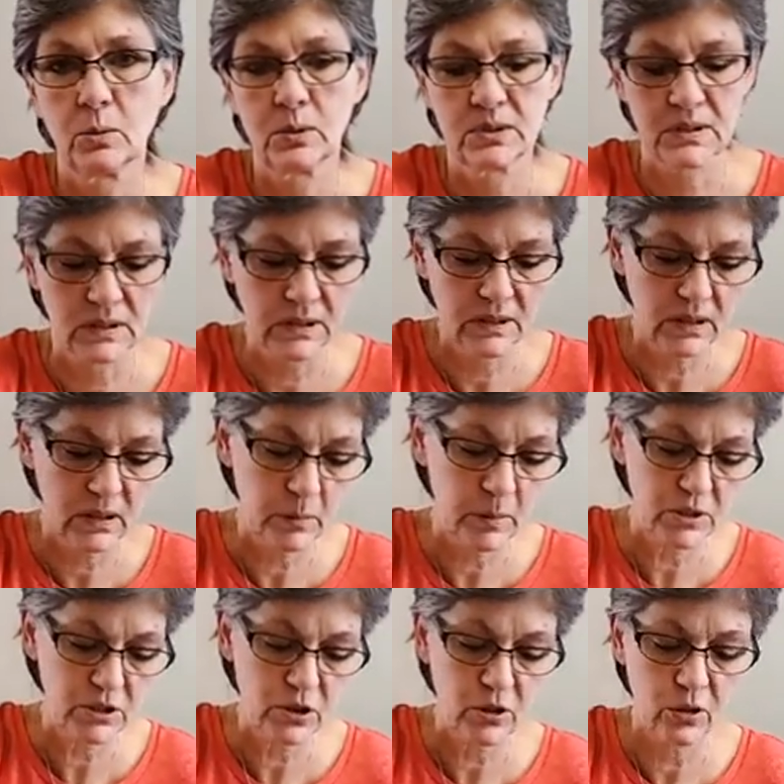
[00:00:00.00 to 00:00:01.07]
was a little
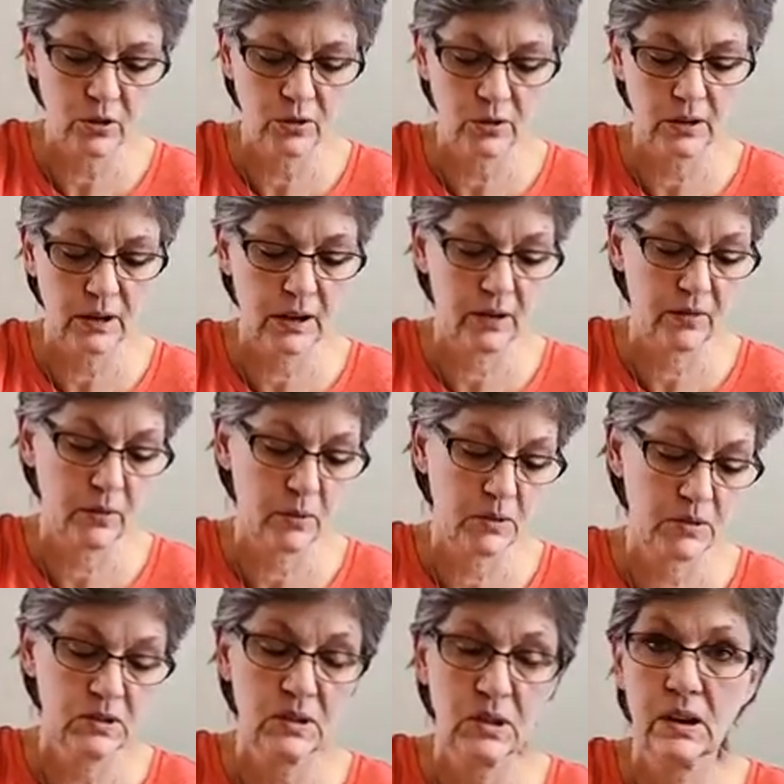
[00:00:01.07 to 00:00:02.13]
bit taller, like if it
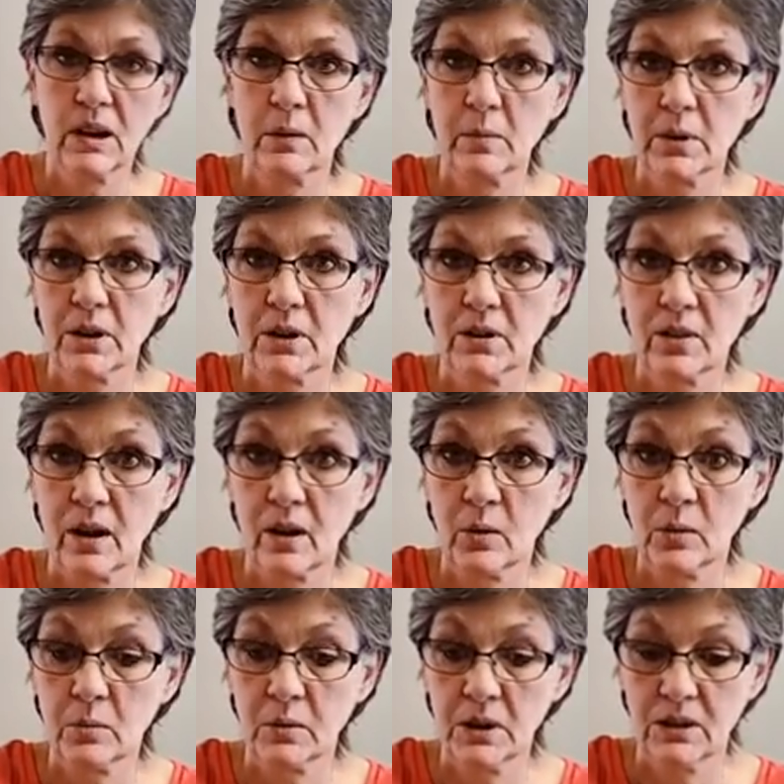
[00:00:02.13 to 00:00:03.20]
was sitting up here, that
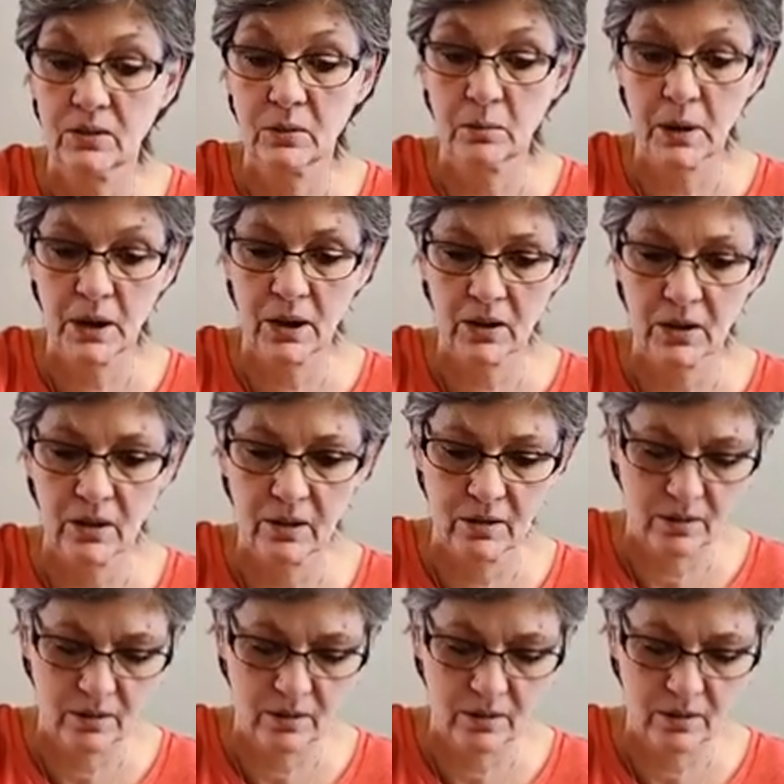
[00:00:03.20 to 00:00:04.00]
would be even better.